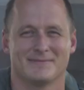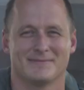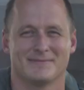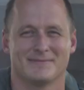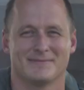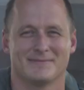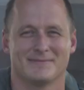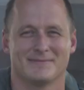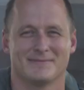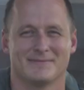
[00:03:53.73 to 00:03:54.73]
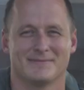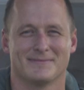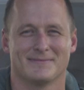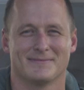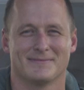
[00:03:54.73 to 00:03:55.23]

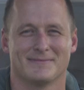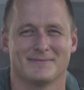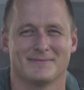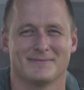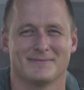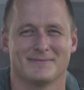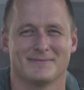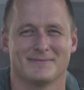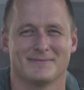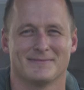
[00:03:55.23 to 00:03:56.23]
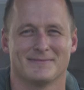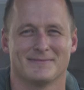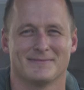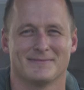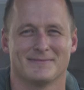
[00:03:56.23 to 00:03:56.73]

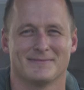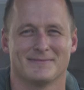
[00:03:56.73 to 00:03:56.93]
The face doesn't move, so there is nothing to read.